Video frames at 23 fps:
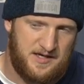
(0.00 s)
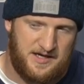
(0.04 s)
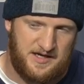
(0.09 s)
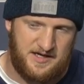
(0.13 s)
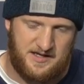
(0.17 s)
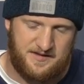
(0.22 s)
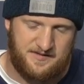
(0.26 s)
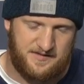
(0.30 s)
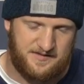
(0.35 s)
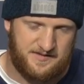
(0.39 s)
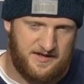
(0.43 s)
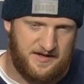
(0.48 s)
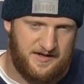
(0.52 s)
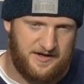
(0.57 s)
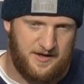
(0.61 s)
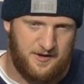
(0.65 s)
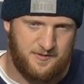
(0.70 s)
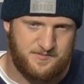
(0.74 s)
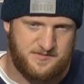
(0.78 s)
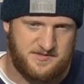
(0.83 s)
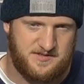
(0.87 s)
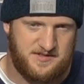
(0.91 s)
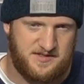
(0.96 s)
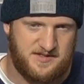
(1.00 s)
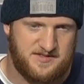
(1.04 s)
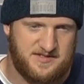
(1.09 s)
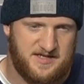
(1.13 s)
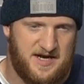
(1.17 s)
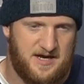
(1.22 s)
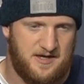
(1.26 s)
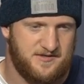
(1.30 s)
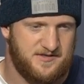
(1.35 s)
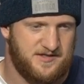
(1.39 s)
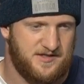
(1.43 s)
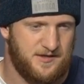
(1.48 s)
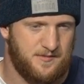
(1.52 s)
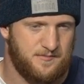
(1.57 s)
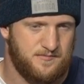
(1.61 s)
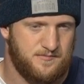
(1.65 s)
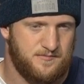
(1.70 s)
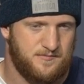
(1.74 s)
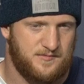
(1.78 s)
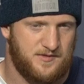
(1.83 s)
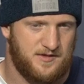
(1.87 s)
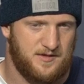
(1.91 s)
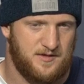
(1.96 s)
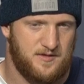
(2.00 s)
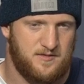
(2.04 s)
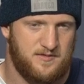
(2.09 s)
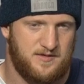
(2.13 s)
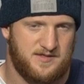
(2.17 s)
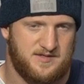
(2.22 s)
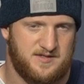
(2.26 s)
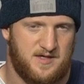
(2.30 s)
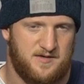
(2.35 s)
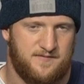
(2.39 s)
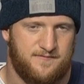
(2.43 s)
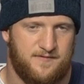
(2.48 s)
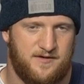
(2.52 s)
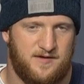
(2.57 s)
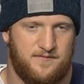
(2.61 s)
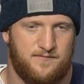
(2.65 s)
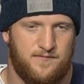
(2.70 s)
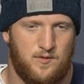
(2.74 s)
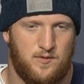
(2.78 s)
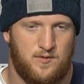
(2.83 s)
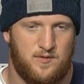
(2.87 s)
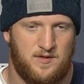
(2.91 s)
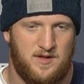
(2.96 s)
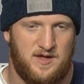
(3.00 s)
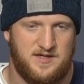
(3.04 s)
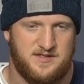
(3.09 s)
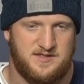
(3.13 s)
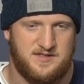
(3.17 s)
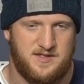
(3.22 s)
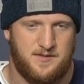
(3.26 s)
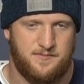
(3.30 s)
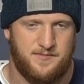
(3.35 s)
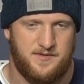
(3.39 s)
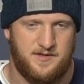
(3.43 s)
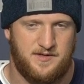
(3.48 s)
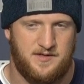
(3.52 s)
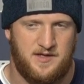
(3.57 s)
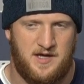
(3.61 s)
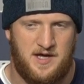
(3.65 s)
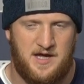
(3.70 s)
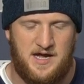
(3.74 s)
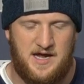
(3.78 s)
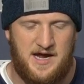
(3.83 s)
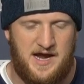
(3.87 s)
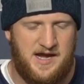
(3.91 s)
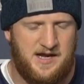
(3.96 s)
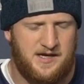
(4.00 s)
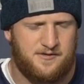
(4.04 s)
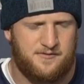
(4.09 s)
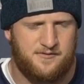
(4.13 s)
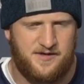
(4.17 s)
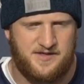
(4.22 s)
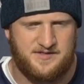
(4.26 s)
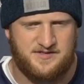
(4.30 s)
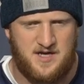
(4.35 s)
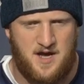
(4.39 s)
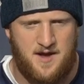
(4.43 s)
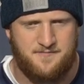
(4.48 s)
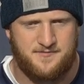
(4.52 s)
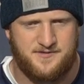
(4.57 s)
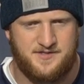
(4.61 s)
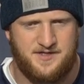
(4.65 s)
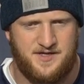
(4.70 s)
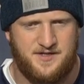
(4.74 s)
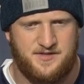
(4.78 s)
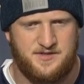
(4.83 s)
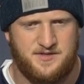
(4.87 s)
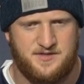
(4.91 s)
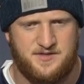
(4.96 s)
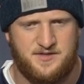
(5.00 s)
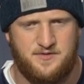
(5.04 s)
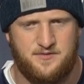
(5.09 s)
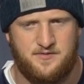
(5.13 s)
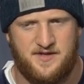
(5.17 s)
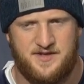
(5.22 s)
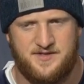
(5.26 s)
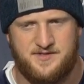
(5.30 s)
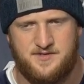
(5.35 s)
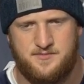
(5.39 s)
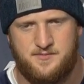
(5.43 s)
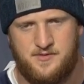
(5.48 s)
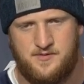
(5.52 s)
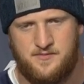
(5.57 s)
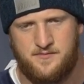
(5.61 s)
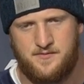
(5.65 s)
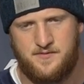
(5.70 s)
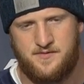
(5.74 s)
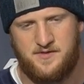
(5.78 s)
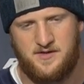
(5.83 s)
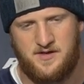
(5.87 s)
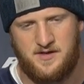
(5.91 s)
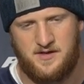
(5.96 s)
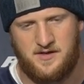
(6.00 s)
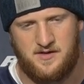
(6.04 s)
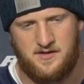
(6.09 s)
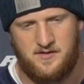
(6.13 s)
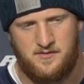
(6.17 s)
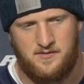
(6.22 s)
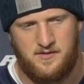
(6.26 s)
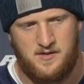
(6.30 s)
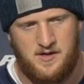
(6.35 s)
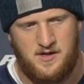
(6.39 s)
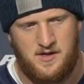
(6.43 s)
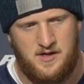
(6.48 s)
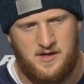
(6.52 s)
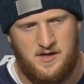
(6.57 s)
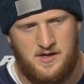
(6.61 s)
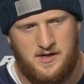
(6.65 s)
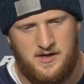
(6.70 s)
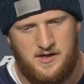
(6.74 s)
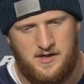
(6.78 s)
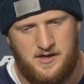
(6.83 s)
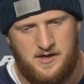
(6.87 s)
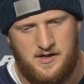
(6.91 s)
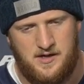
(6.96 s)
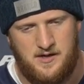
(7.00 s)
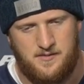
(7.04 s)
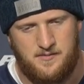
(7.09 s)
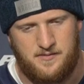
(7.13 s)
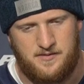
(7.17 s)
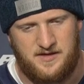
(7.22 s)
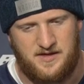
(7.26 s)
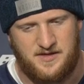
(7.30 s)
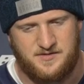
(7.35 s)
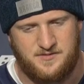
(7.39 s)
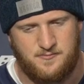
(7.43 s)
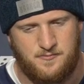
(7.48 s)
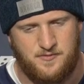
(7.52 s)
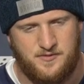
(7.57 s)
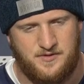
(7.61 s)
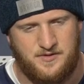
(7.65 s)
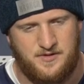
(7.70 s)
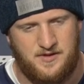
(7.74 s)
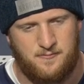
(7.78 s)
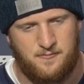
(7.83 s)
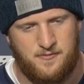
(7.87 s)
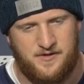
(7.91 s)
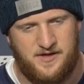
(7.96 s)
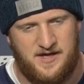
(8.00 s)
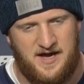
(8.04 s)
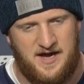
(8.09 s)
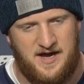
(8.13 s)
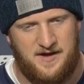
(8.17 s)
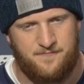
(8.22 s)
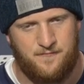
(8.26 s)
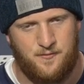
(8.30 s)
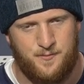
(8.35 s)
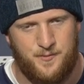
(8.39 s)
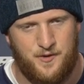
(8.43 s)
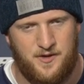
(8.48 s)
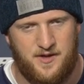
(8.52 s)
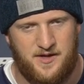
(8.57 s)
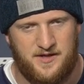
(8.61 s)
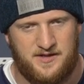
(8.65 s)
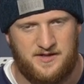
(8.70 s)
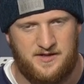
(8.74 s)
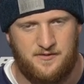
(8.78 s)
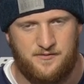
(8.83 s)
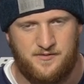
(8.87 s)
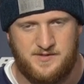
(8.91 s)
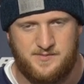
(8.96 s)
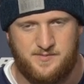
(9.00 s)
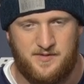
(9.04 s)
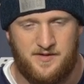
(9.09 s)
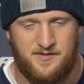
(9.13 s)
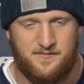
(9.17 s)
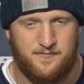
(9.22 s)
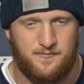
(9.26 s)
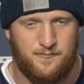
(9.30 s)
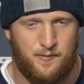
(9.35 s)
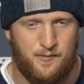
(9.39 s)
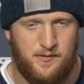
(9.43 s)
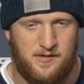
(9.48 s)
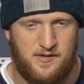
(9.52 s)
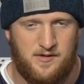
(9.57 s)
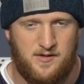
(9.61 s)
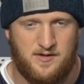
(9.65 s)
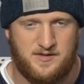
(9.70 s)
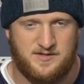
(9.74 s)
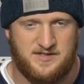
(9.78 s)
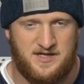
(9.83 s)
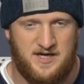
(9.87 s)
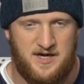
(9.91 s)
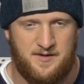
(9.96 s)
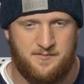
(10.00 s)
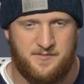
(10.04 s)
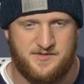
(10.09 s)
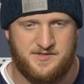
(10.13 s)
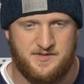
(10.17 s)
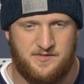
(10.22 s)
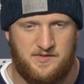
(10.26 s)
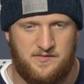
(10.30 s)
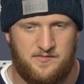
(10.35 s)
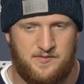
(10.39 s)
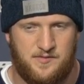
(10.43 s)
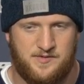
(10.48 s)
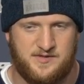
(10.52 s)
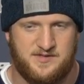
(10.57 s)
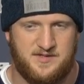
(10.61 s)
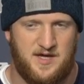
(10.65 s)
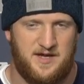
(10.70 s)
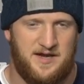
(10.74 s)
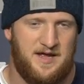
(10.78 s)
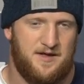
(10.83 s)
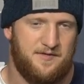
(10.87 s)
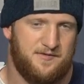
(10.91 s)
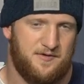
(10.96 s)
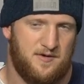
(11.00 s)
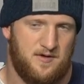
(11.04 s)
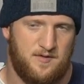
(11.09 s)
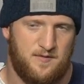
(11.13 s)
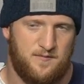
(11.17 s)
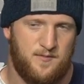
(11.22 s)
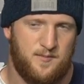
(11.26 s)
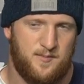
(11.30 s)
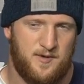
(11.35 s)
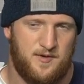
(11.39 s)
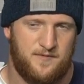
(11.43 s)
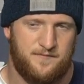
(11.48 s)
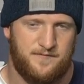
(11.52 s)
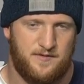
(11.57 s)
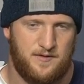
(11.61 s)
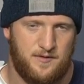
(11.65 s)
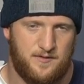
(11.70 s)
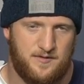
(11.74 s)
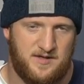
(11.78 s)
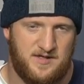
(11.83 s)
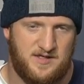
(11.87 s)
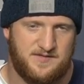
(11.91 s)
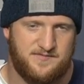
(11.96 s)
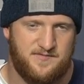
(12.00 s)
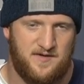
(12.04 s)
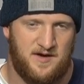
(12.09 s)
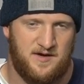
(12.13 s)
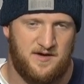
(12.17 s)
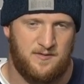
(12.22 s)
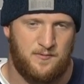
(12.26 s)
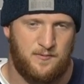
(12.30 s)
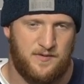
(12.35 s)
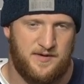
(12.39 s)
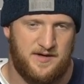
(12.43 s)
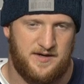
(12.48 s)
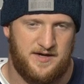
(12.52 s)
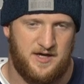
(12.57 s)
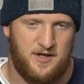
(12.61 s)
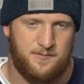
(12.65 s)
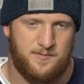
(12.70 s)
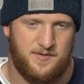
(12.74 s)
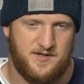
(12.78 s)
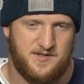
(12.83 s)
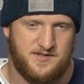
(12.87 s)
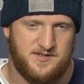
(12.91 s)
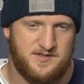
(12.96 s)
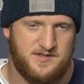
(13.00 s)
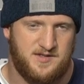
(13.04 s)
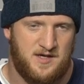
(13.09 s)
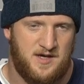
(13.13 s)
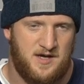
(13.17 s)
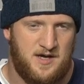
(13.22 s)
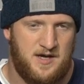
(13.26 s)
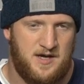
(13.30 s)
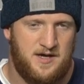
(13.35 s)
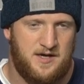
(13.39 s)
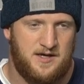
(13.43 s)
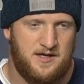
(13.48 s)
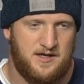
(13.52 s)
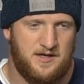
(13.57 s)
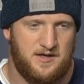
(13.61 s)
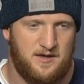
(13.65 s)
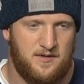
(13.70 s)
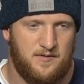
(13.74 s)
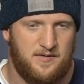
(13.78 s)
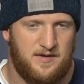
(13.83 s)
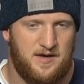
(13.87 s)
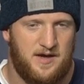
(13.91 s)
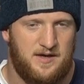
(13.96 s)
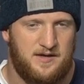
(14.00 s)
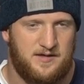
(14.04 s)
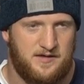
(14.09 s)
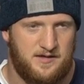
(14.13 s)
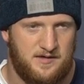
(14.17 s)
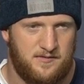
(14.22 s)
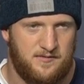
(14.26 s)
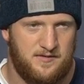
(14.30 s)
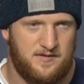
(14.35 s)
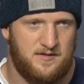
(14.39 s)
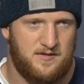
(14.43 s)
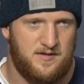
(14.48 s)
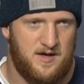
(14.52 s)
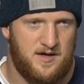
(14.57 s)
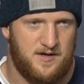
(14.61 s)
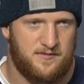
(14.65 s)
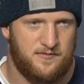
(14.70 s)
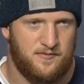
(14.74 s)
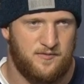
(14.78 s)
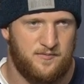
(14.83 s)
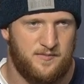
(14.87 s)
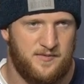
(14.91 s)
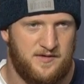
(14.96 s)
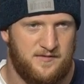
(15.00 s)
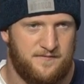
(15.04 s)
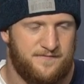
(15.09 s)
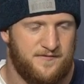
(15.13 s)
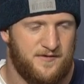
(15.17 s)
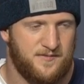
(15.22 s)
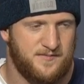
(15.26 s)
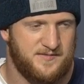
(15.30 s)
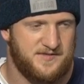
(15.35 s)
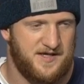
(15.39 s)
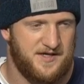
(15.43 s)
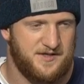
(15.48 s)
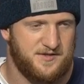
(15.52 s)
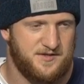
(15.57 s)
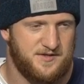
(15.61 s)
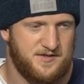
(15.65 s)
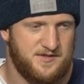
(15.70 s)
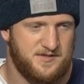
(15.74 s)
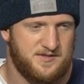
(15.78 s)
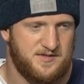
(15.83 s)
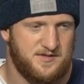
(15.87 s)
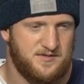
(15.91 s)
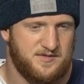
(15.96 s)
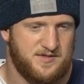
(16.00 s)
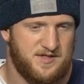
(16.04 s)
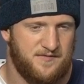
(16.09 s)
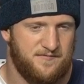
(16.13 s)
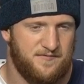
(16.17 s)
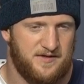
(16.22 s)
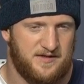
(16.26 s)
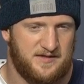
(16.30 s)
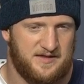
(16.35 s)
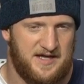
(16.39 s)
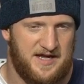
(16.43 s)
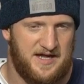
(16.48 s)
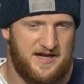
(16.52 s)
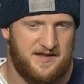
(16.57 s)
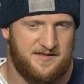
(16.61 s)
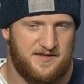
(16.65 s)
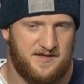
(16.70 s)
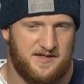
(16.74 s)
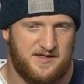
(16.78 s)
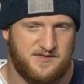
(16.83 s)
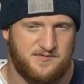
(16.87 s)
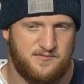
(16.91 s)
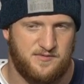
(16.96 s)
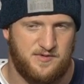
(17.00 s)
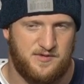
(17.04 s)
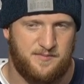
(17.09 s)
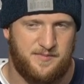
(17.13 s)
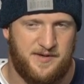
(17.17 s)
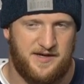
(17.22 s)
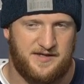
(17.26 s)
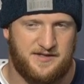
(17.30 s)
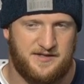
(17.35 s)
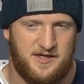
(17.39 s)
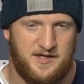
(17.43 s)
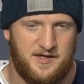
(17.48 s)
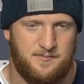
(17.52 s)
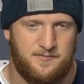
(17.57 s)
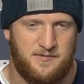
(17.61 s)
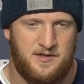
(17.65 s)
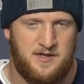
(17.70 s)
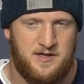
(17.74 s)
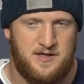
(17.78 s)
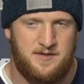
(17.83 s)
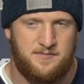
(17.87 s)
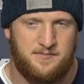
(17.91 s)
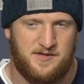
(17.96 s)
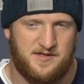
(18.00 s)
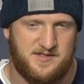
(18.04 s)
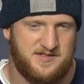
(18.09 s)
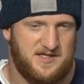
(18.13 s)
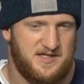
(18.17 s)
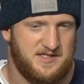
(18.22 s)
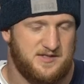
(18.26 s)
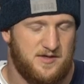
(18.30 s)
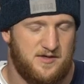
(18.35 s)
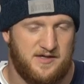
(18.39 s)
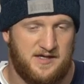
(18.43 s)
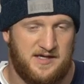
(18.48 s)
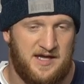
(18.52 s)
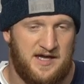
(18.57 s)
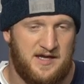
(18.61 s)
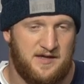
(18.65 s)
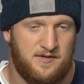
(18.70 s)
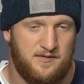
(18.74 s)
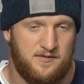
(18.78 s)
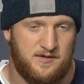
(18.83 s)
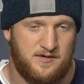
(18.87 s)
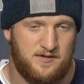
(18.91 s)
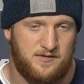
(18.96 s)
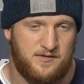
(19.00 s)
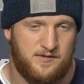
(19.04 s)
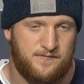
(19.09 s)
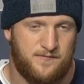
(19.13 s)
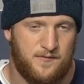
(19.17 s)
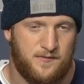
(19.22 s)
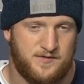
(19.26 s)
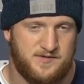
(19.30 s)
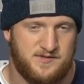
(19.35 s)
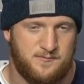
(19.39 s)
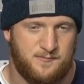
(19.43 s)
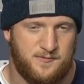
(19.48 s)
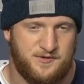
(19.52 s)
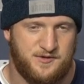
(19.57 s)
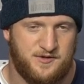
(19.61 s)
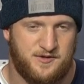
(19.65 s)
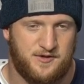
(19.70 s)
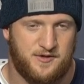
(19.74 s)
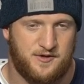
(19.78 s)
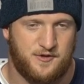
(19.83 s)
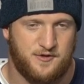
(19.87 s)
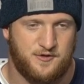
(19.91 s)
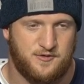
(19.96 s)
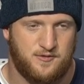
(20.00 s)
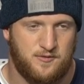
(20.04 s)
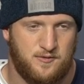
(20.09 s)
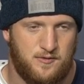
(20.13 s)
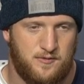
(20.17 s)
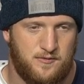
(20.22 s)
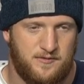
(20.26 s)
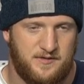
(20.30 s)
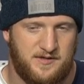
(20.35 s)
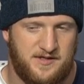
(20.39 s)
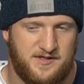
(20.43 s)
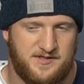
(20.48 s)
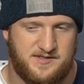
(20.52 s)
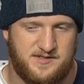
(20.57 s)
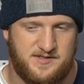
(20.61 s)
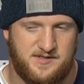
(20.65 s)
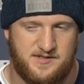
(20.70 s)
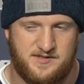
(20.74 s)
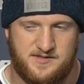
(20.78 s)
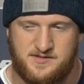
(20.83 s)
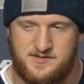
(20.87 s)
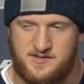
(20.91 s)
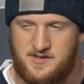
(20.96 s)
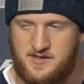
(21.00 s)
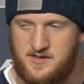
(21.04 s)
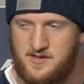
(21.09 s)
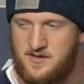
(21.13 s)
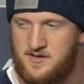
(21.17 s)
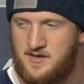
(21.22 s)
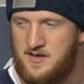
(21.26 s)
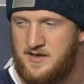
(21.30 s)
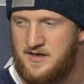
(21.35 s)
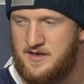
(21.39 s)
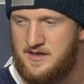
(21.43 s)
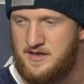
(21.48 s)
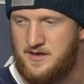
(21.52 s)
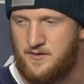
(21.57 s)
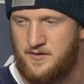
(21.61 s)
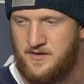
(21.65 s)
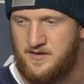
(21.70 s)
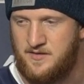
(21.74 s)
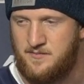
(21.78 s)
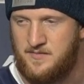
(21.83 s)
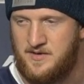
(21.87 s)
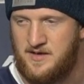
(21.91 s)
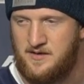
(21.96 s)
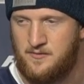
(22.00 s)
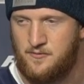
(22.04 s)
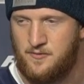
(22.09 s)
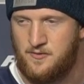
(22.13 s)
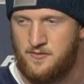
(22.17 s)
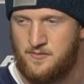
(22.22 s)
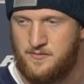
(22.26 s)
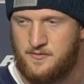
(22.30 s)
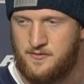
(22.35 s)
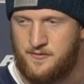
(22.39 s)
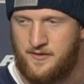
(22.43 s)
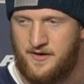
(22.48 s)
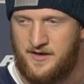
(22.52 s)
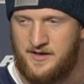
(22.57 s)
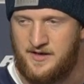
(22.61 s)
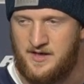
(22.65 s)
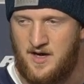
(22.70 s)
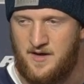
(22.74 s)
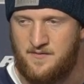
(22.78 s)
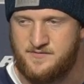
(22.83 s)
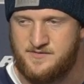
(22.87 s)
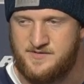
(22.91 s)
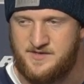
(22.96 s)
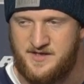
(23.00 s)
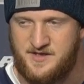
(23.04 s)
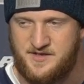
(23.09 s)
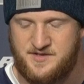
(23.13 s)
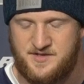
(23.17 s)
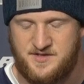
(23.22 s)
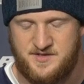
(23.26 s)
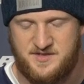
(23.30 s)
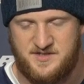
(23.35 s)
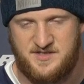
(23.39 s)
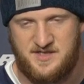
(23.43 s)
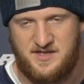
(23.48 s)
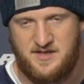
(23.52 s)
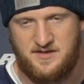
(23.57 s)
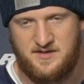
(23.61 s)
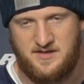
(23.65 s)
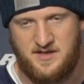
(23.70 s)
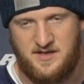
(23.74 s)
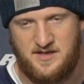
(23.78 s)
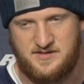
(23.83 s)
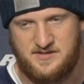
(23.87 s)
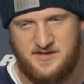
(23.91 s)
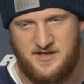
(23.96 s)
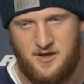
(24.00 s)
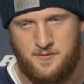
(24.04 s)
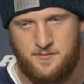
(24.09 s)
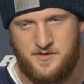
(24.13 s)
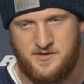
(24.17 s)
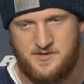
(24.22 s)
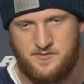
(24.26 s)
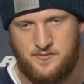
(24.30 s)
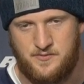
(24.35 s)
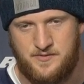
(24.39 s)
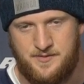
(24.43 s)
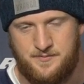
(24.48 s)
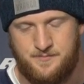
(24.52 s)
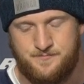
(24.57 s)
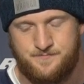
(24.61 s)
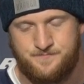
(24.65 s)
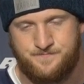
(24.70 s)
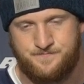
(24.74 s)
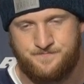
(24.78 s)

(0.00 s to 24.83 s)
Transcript: And I think that helps the entire team. You know, he's not afraid to vocalize something. And it creates conversation, too. That's the beautiful thing. You know, he has a really, really high football IQ. He's played for a really long time. And so even though he's not out there on the football field, he's finding a way to help us, you know, in the locker room, in the film session. So stuff like that, I think, is really picked up, because that's all you can do. You know, you focus on what you can control, and his is, you know, in the meeting room, creating conversations, seeing things to help us win.